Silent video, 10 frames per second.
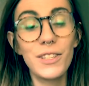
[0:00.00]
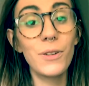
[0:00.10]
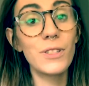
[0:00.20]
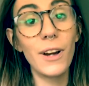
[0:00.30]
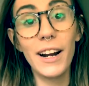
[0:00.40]

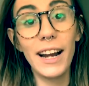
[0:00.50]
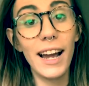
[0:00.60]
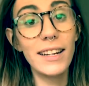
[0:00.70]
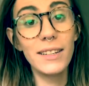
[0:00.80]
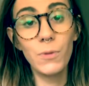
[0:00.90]
So sorry,
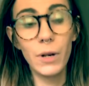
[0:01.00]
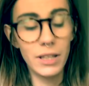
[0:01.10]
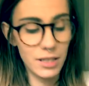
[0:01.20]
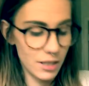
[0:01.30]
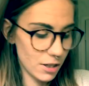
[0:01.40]
I didn't
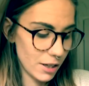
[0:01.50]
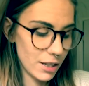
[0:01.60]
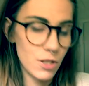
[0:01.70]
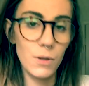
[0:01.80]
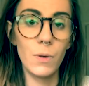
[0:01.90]
want this to
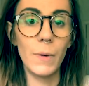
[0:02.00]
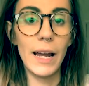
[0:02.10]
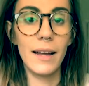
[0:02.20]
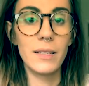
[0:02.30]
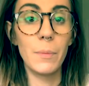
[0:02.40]
turn into a
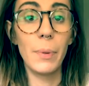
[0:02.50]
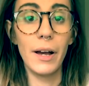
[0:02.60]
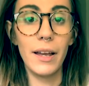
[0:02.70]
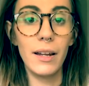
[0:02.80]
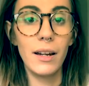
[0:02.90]
rant,
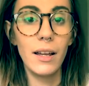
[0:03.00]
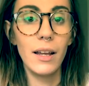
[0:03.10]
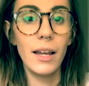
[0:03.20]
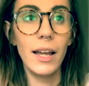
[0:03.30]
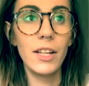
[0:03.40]
but
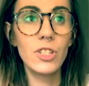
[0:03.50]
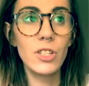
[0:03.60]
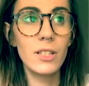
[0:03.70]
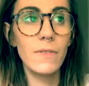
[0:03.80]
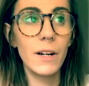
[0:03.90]
it's
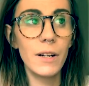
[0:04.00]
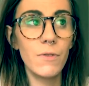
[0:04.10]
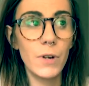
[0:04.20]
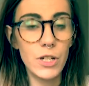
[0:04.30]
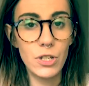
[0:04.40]
just very
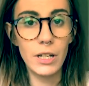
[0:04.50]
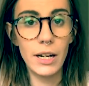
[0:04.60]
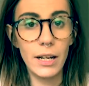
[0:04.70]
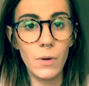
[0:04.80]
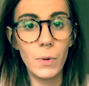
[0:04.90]

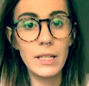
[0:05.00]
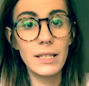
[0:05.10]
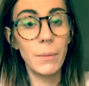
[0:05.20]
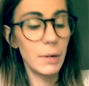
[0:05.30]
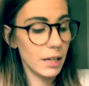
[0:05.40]
frustrating when
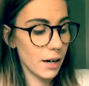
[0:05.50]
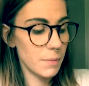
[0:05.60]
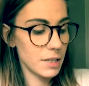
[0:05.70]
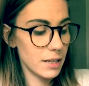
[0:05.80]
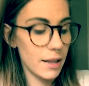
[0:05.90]
somebody
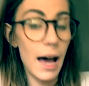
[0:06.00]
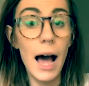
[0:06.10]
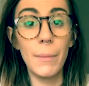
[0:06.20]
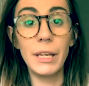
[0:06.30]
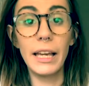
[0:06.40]
comes into the
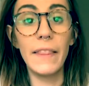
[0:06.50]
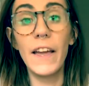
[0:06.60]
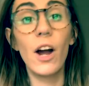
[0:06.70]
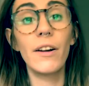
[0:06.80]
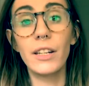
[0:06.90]
hobby and
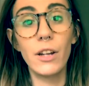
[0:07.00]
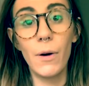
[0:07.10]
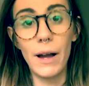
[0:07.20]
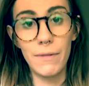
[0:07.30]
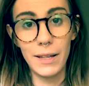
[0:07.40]
they already
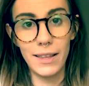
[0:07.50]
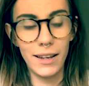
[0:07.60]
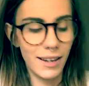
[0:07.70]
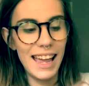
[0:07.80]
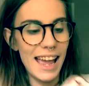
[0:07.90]
know
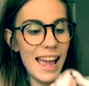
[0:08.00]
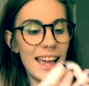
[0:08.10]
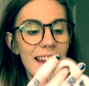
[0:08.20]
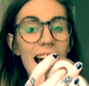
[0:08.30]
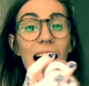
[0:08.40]
everything.
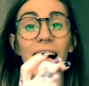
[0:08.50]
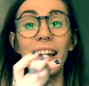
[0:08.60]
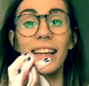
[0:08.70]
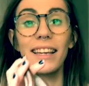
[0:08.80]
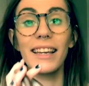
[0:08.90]
And
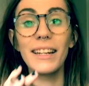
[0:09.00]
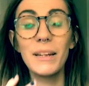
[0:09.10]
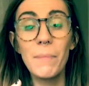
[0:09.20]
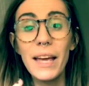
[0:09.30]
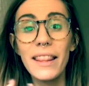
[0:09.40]
I can
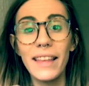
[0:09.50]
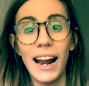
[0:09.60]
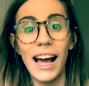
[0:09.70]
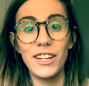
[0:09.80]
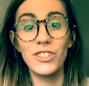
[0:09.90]
admit
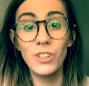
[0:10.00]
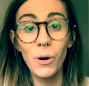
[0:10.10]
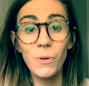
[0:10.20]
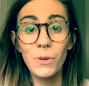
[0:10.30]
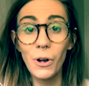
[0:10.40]
that I
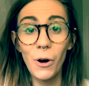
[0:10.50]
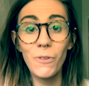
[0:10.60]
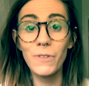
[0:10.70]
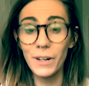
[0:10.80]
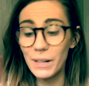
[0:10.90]
don't
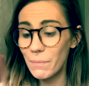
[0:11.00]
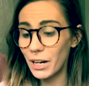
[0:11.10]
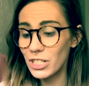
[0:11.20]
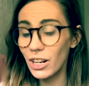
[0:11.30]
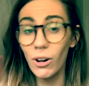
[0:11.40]
know very
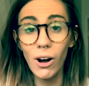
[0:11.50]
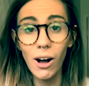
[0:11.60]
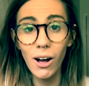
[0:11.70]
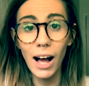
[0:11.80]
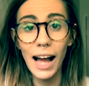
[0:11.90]
much at
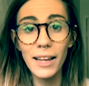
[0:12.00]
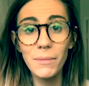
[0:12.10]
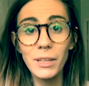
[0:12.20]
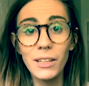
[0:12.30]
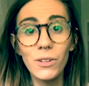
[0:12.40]
all. I
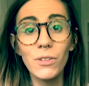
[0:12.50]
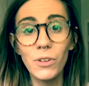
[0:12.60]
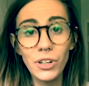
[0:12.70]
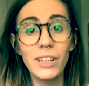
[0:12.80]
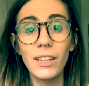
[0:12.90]
am here
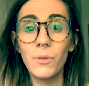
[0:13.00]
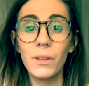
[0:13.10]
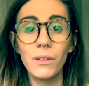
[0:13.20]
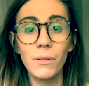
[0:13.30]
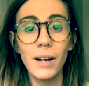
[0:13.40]
learning
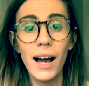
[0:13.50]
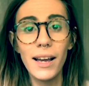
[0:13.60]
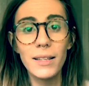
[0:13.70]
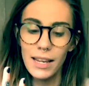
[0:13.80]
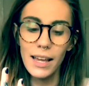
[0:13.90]
with you
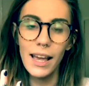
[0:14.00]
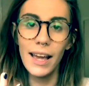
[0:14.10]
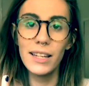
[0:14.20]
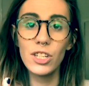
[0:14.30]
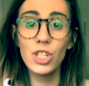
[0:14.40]
guys
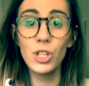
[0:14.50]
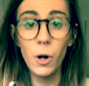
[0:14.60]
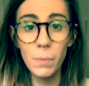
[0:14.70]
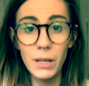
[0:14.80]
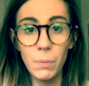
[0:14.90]
and to
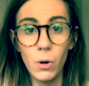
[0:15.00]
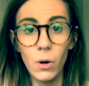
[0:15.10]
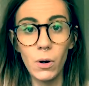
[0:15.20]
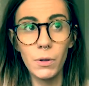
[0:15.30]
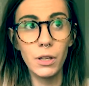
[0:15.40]
show
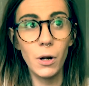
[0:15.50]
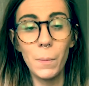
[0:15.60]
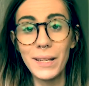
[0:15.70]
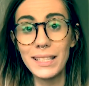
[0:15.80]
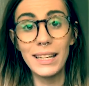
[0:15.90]
people, you know,
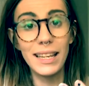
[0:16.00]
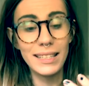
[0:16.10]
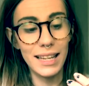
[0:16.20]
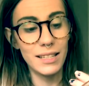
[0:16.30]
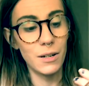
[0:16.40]

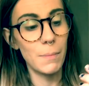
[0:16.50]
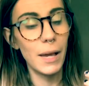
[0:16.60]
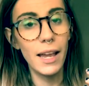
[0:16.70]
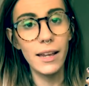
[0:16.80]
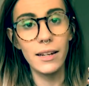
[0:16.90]
mistakes as they're
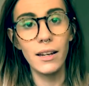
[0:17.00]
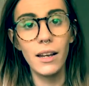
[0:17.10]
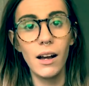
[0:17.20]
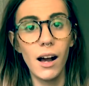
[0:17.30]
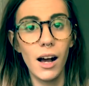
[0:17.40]
made,
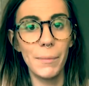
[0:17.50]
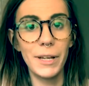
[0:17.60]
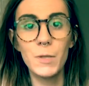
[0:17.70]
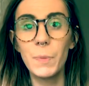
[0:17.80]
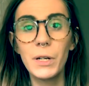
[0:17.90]
um,
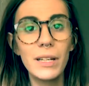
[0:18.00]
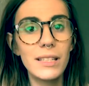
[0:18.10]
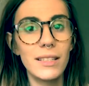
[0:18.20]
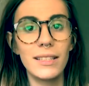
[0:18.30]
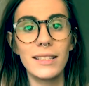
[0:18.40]

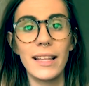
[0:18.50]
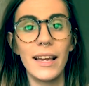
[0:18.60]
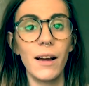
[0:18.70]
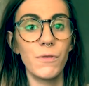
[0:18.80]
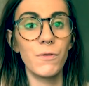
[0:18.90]
experiences as
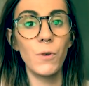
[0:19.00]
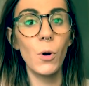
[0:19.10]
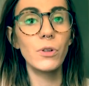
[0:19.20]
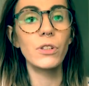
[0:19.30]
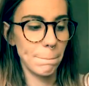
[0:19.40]
they
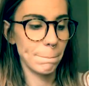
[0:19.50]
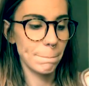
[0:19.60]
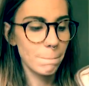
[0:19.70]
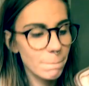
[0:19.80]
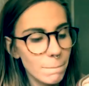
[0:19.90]
unfold.
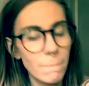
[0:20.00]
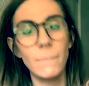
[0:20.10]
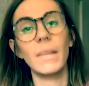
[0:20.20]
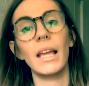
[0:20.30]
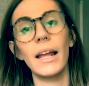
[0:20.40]

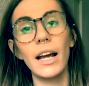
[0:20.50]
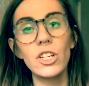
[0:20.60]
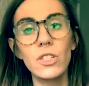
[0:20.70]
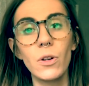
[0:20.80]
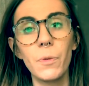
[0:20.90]
And I
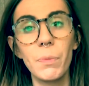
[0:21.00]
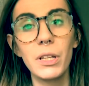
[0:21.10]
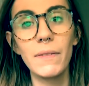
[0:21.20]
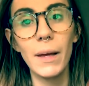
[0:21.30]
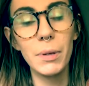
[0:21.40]
just don't
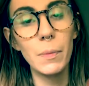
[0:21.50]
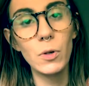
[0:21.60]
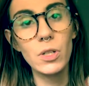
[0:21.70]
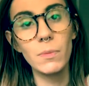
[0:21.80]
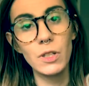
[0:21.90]
believe that
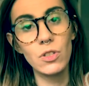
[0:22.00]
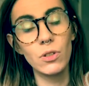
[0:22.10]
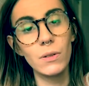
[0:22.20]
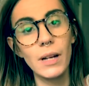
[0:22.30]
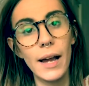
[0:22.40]
people should be
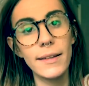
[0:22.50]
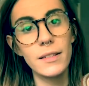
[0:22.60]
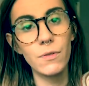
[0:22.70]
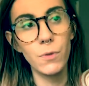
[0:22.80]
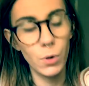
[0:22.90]

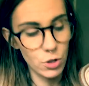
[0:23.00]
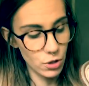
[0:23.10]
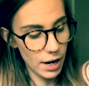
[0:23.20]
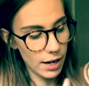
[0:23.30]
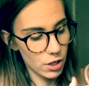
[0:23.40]
scrutinized for
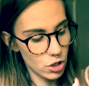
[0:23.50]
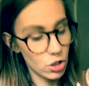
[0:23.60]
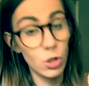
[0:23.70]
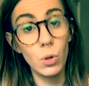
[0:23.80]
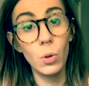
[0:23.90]
trying
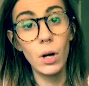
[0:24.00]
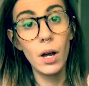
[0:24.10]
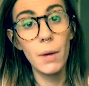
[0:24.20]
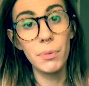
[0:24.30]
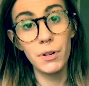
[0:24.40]
to
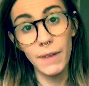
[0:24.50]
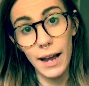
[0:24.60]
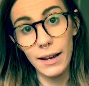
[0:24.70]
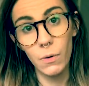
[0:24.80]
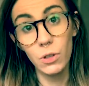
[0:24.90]

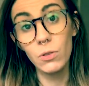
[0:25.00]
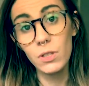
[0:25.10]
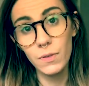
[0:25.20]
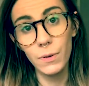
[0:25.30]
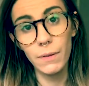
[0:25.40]
provide
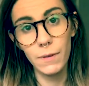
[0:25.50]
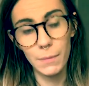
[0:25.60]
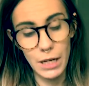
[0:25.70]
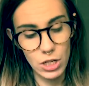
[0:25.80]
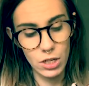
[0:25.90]
useful
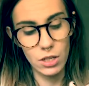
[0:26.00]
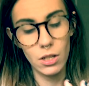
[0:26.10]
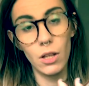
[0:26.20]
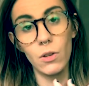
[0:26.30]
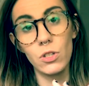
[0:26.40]
information
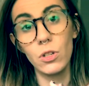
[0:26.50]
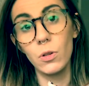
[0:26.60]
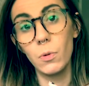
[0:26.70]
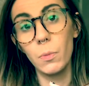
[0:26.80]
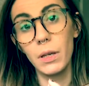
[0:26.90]
to those
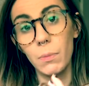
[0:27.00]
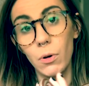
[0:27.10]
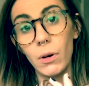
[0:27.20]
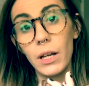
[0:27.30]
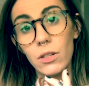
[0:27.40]
new
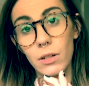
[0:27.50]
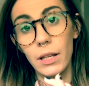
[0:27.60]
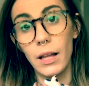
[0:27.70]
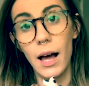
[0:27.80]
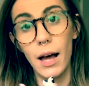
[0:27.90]
people entering the